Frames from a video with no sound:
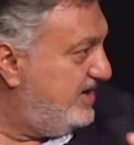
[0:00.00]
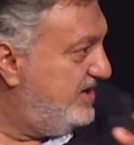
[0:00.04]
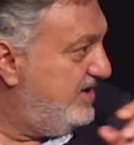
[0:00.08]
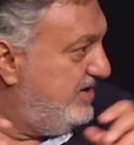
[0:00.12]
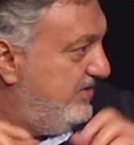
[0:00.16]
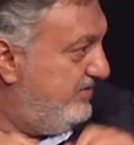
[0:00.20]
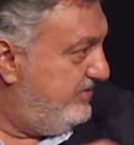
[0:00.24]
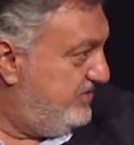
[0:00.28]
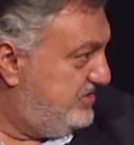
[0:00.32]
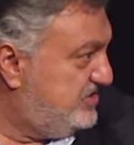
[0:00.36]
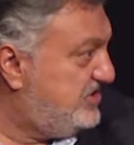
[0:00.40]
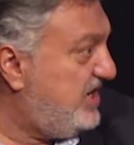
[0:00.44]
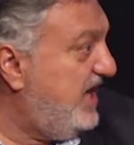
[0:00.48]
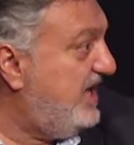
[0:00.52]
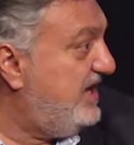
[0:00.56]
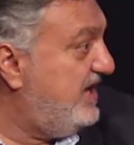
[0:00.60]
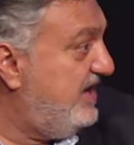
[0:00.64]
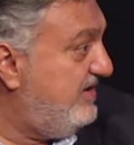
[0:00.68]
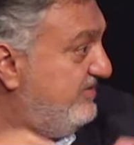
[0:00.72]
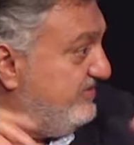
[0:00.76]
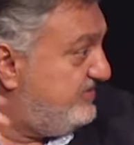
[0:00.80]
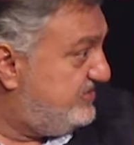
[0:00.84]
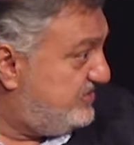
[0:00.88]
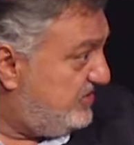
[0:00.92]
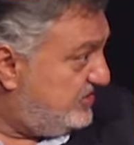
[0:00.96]
which can
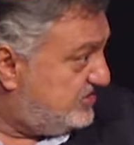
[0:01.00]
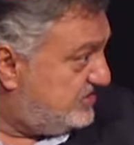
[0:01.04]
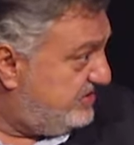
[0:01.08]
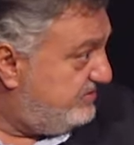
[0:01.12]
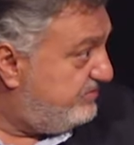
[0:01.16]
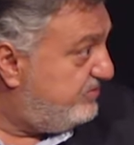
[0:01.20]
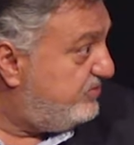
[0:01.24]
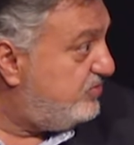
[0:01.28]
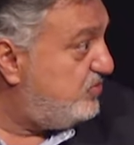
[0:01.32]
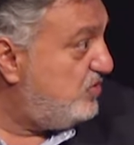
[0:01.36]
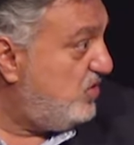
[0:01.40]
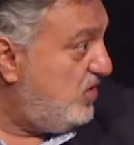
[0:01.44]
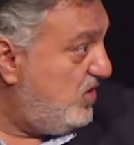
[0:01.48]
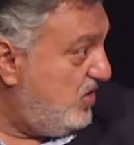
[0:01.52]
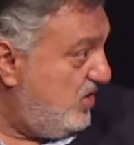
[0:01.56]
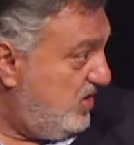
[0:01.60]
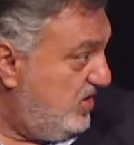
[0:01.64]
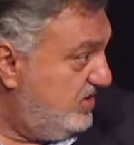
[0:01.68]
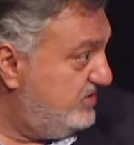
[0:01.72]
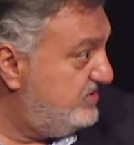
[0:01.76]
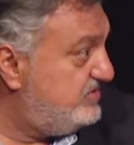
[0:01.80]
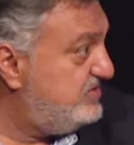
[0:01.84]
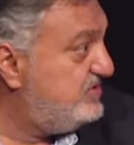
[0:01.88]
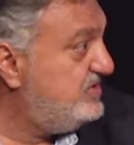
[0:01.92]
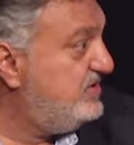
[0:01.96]
have such a
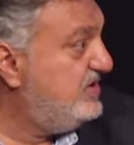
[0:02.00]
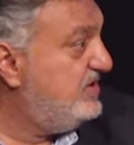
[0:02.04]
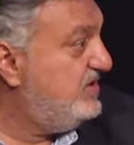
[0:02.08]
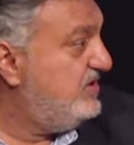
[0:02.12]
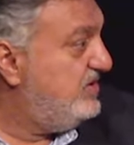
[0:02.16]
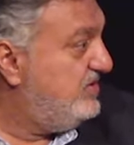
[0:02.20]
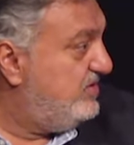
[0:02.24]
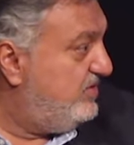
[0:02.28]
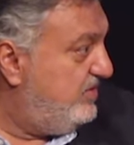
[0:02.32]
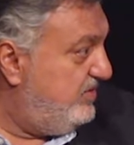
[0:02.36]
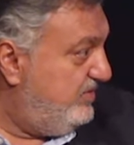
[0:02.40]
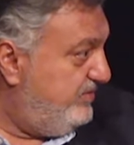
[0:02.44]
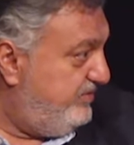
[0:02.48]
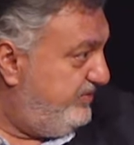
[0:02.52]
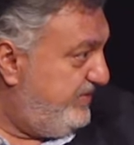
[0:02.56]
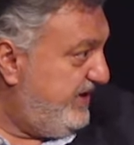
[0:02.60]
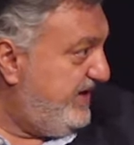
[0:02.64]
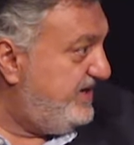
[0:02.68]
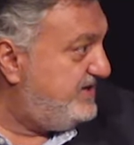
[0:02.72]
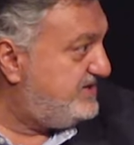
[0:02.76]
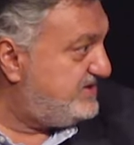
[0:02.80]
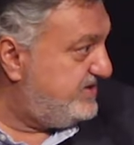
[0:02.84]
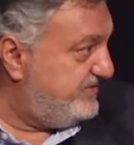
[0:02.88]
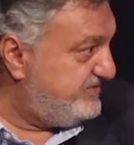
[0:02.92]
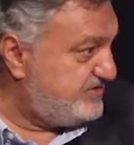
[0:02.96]
broad
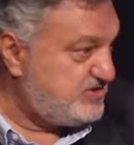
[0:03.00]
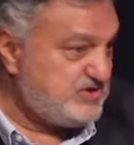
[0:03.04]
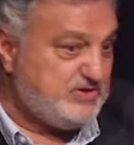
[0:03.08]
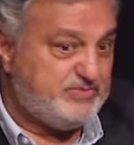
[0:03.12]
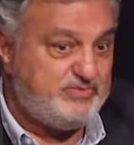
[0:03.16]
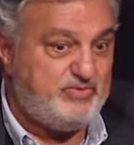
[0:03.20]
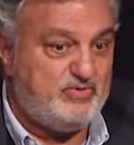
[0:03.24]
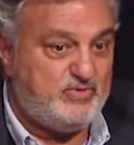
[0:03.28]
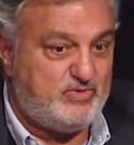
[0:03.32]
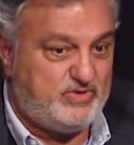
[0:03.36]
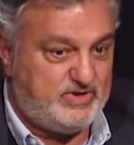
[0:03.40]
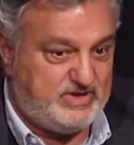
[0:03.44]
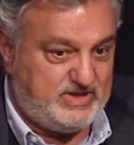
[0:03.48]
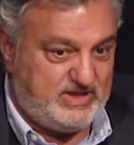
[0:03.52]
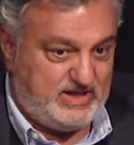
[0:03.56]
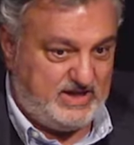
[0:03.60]
base of support